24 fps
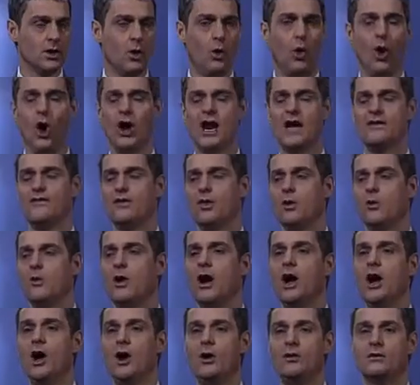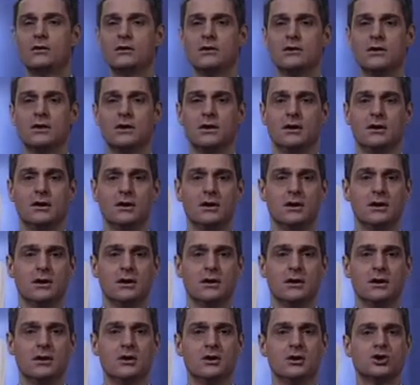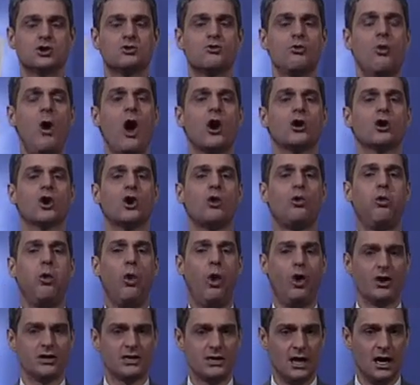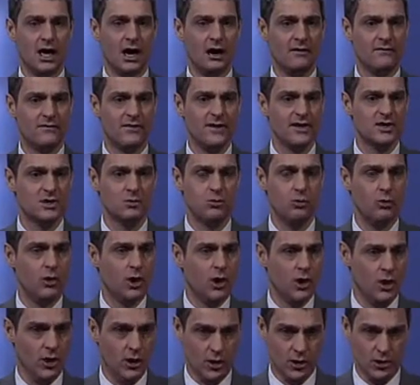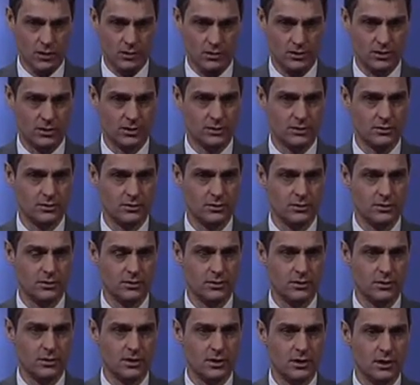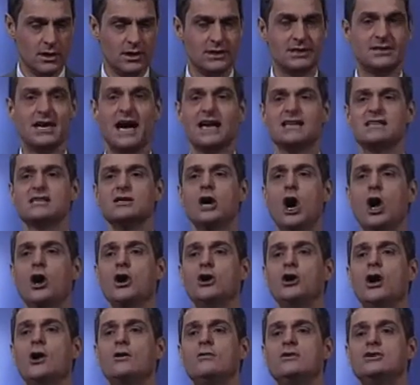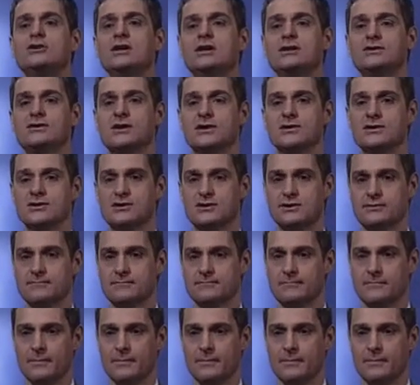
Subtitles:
all over the world, one quarter of this world does not know Jesus.